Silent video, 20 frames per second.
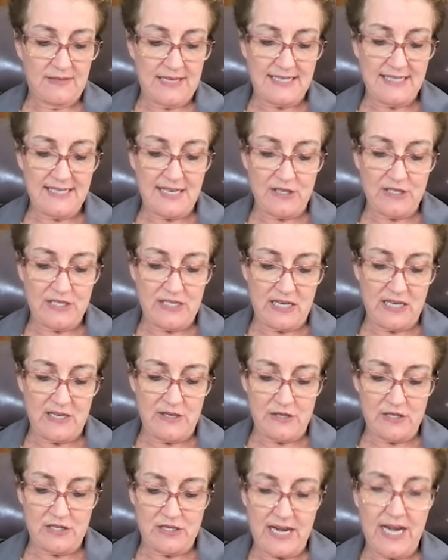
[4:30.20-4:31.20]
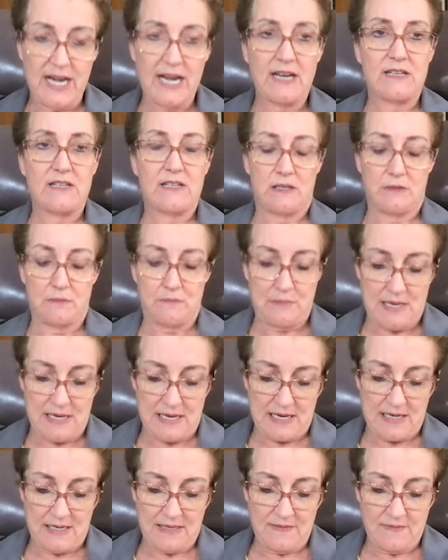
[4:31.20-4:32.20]
That's how she understands a
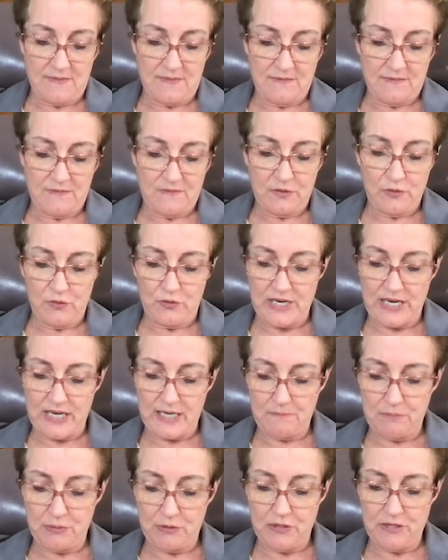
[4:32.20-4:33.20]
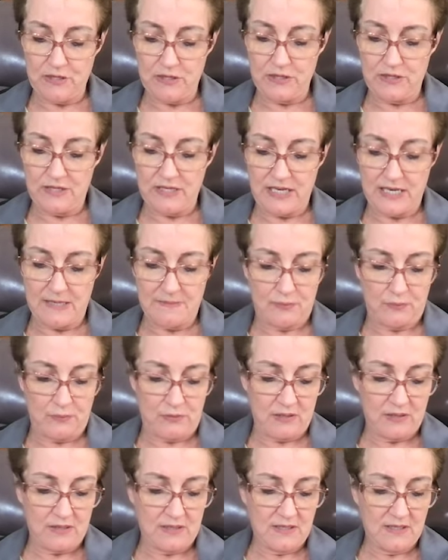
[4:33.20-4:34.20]
goodbye. You take a person to the
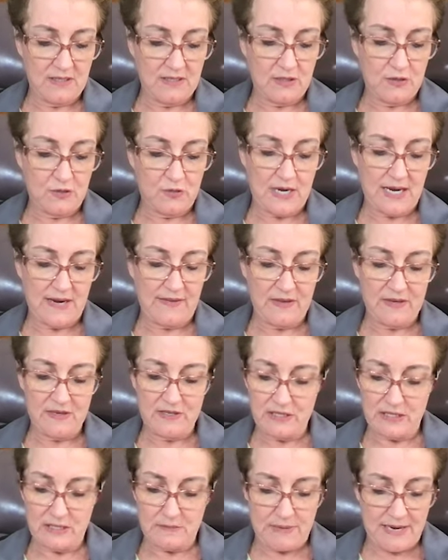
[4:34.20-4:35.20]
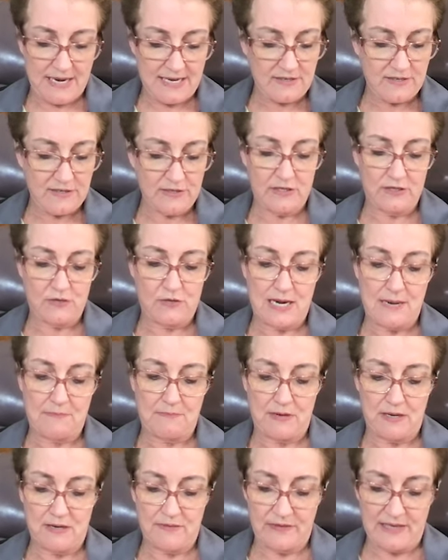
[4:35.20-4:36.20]
airport, drive them to the passenger
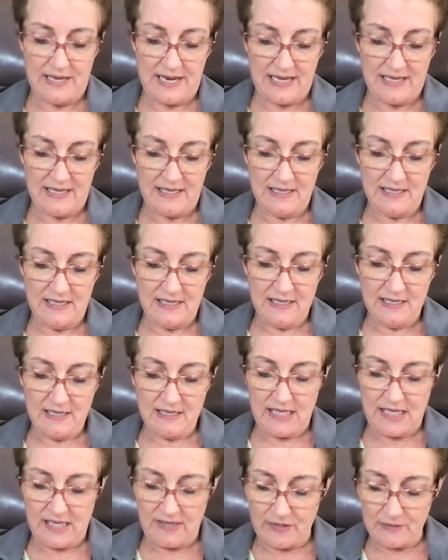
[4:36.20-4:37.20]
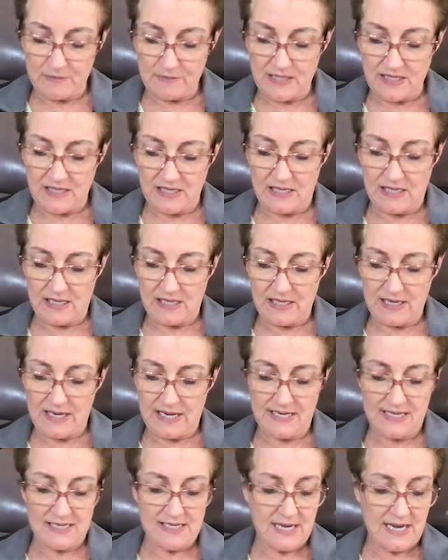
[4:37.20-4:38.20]
drop-off lane, give them a hug
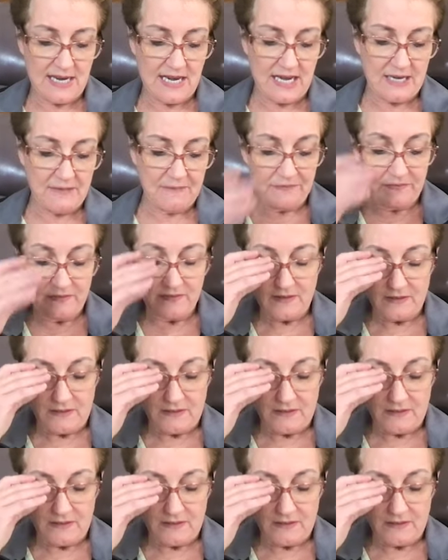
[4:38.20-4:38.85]
and say,